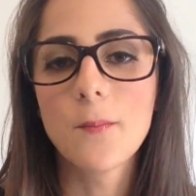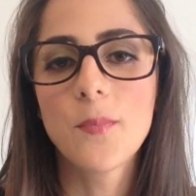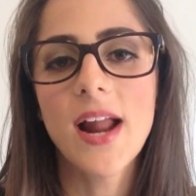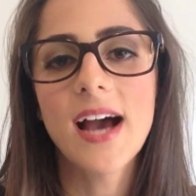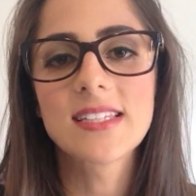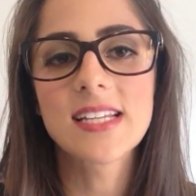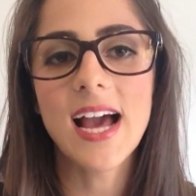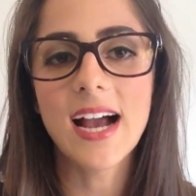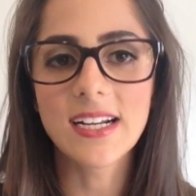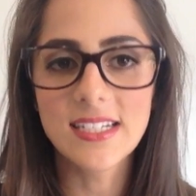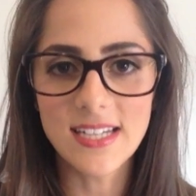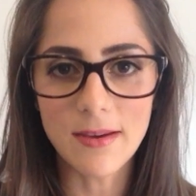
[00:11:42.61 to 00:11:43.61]
but as an
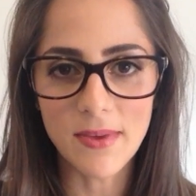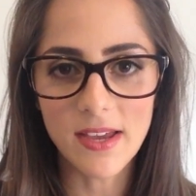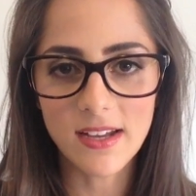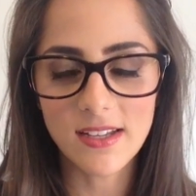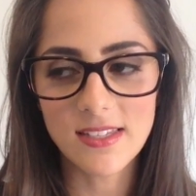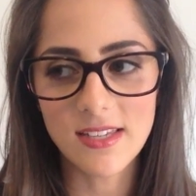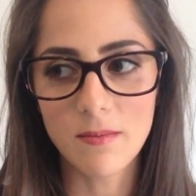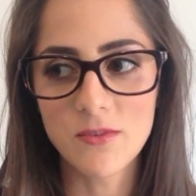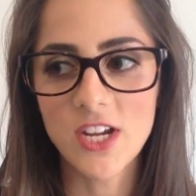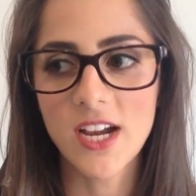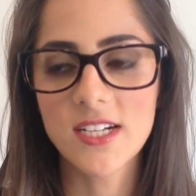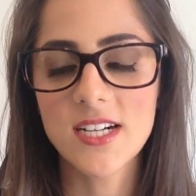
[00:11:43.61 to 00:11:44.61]
academic
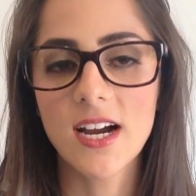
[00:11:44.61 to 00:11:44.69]
subject,